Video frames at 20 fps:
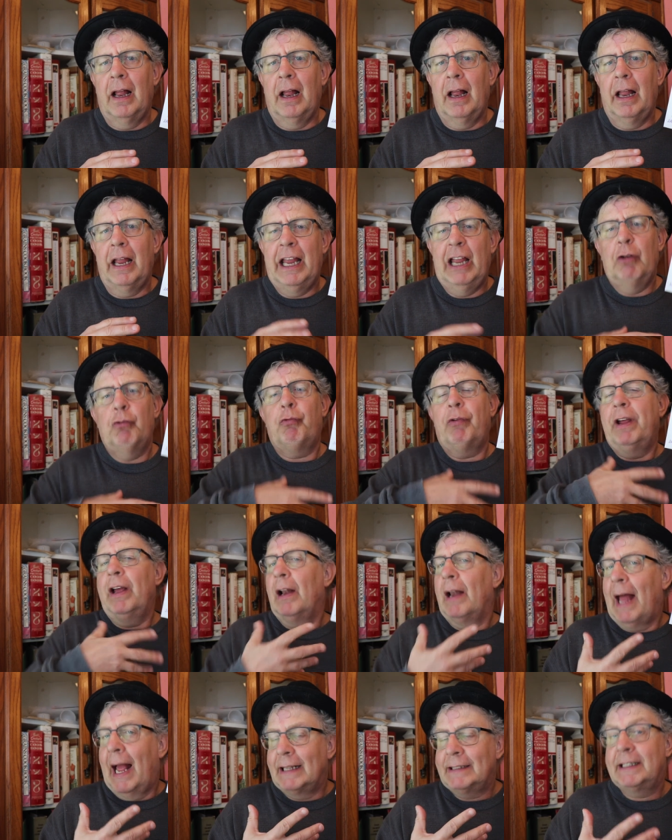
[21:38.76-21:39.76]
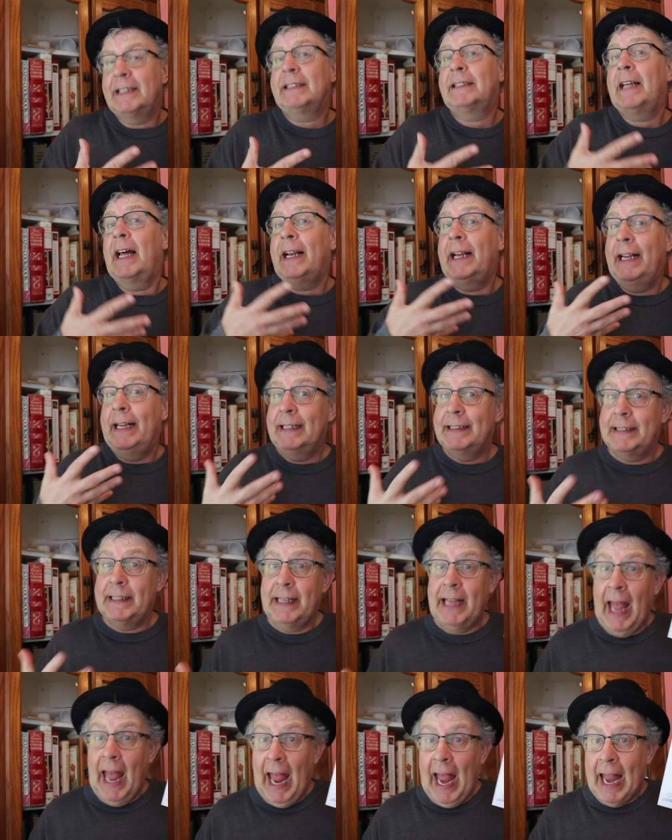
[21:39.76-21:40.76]
he realizes that he's
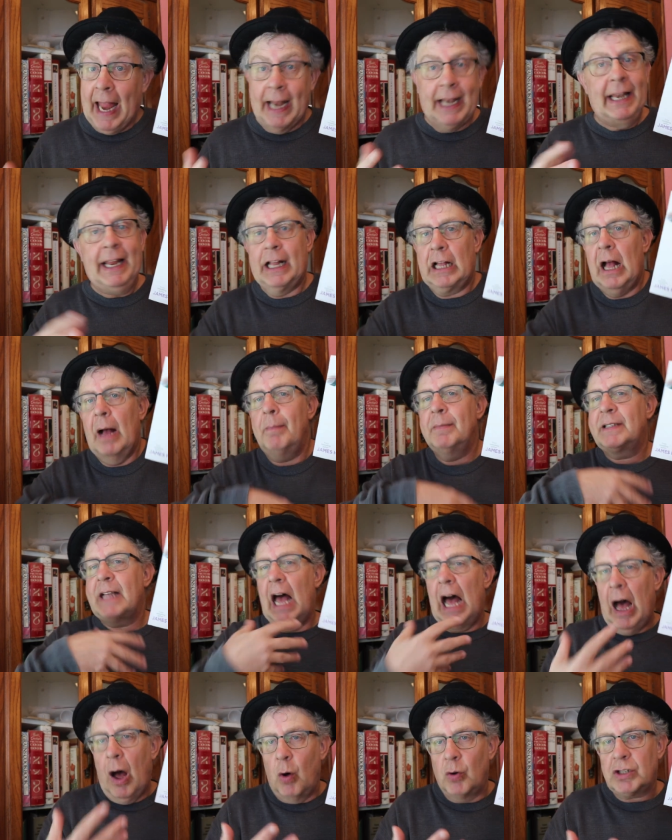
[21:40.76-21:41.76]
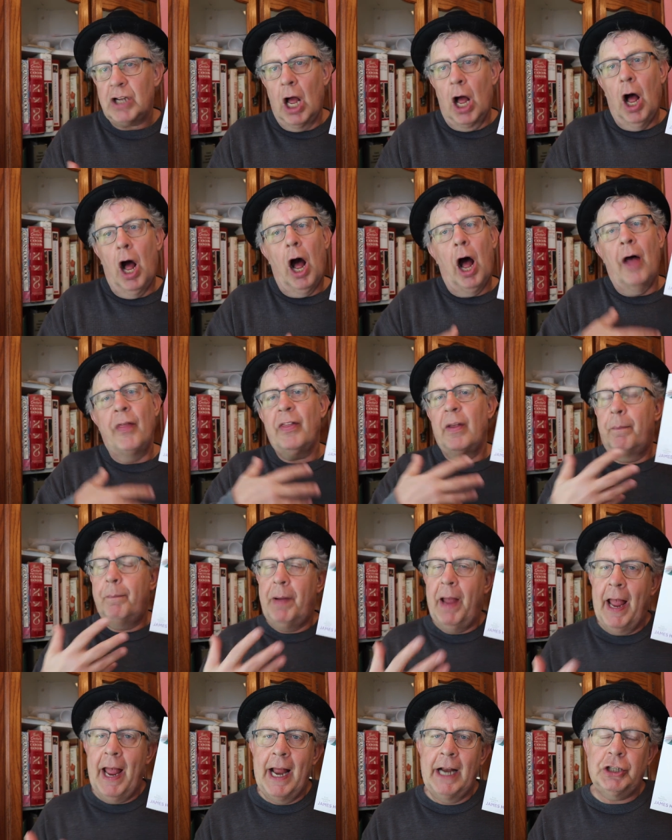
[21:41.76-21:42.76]
gay. He comes out on the
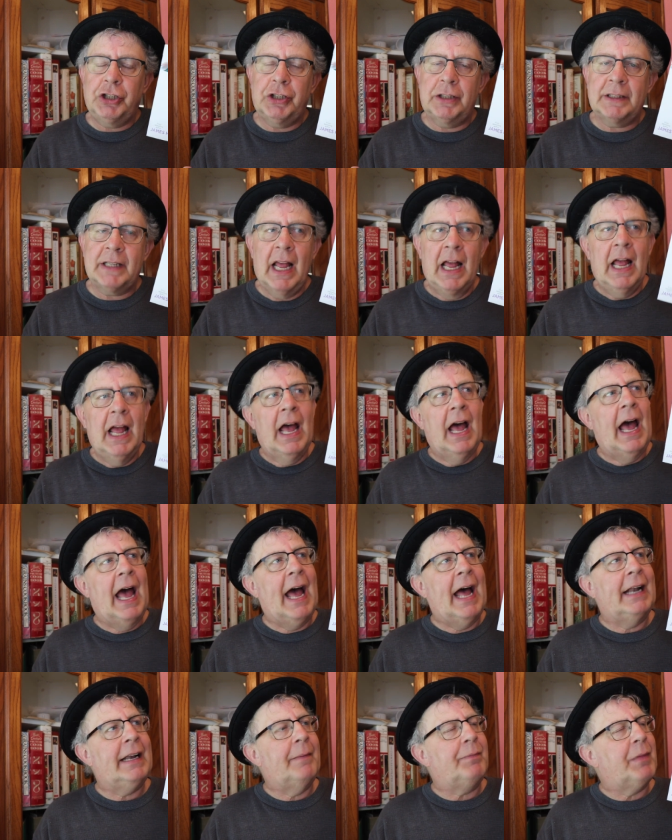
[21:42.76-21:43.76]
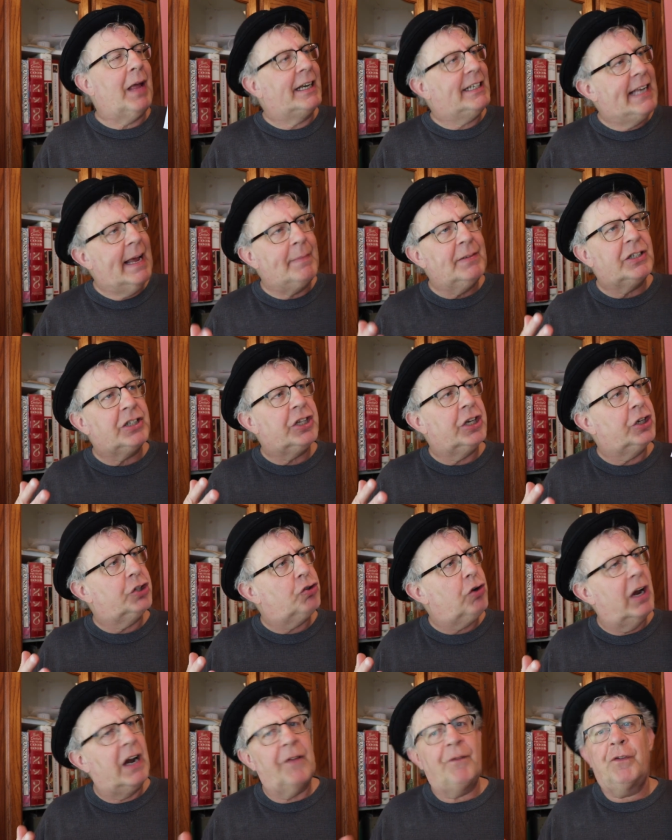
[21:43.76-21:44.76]
pages and attempts to
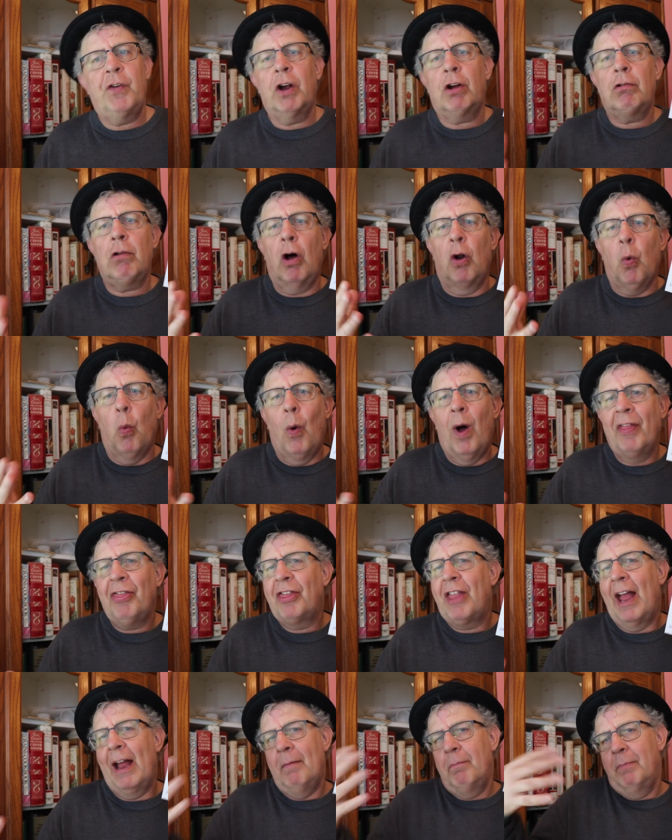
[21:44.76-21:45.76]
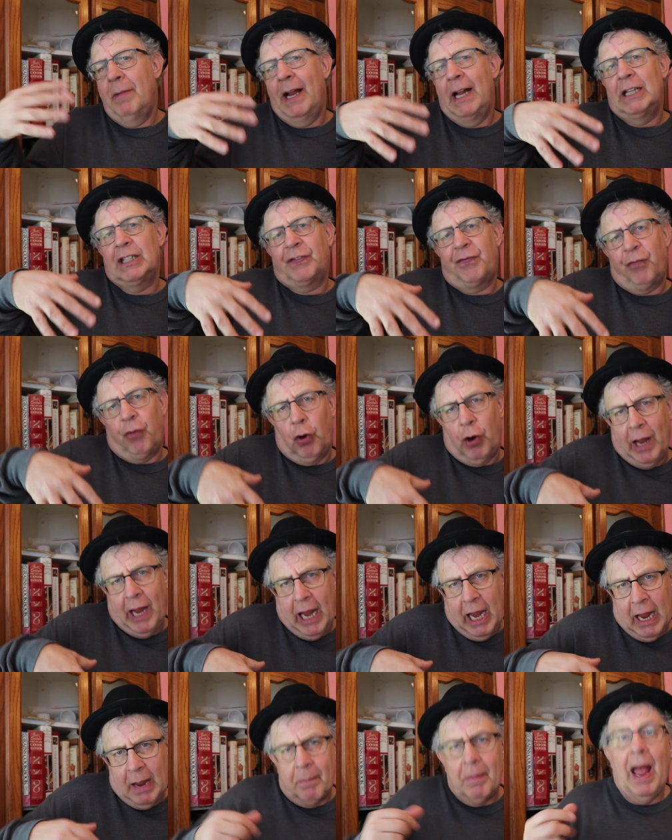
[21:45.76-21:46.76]
try to figure out what that means for
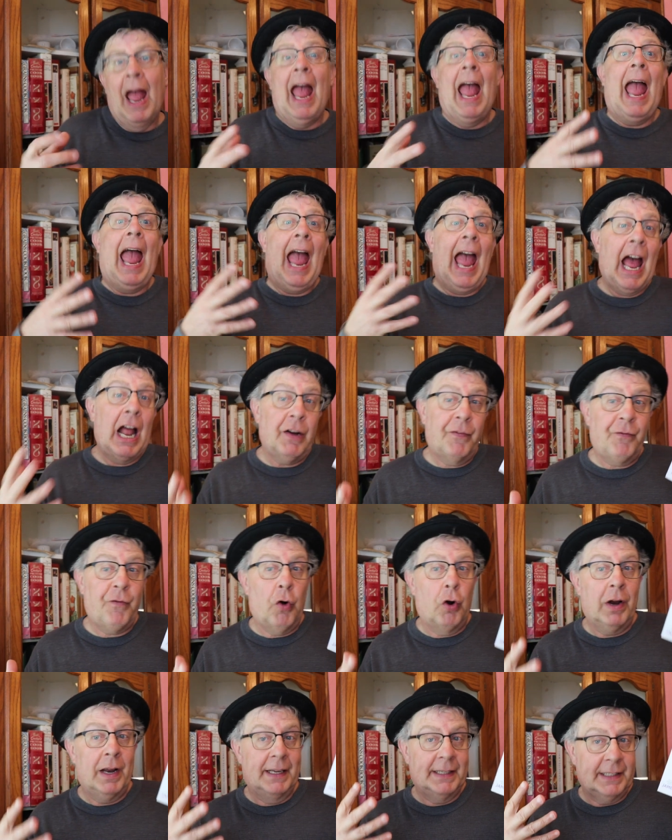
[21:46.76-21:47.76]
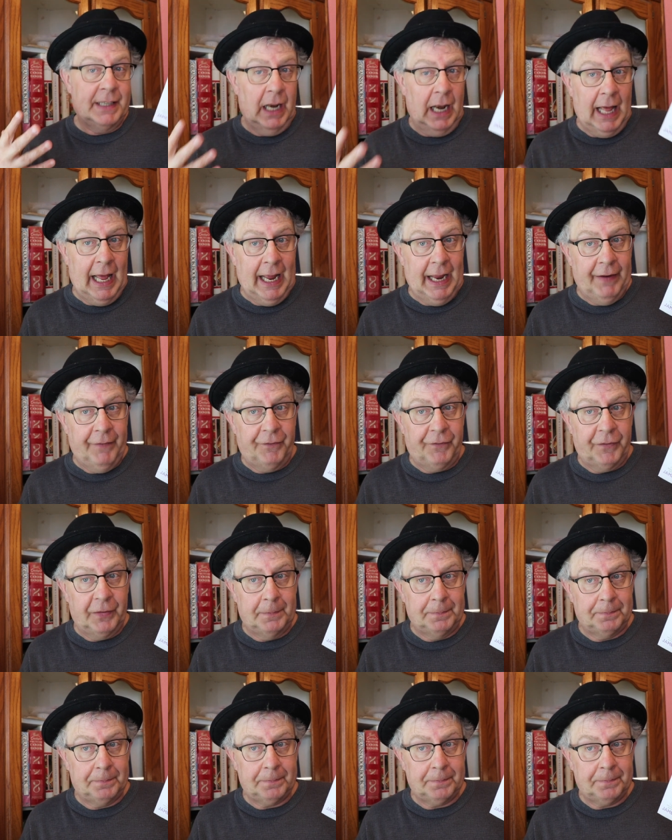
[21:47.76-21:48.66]
him and for his life.